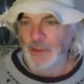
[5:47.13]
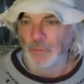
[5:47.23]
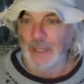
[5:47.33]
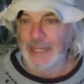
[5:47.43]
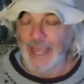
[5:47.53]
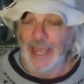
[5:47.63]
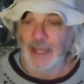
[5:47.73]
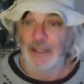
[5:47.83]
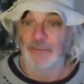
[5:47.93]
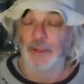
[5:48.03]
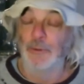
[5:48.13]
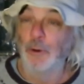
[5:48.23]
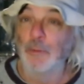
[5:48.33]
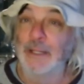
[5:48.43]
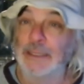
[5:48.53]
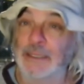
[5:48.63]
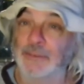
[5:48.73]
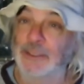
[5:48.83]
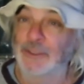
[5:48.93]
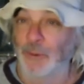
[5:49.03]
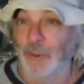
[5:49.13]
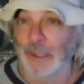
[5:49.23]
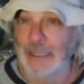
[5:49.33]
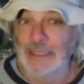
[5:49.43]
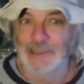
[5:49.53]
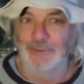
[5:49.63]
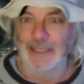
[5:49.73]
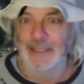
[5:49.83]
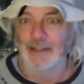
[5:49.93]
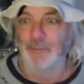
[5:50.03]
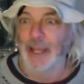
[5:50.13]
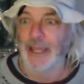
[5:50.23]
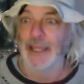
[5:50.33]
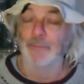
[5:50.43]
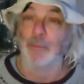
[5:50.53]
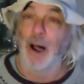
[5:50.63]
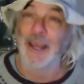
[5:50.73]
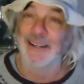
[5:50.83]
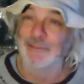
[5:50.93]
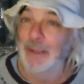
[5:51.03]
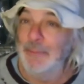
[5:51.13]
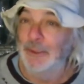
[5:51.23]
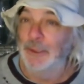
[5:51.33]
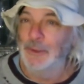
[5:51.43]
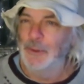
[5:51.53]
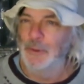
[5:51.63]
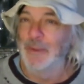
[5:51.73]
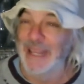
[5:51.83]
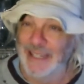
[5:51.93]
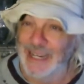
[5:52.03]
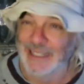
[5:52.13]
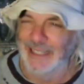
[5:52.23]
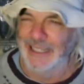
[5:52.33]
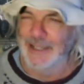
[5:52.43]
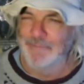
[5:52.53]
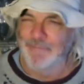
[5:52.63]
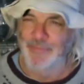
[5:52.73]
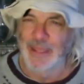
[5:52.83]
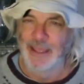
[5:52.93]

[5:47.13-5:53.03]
We have a whole bunch of stories written by modern people who made that claim.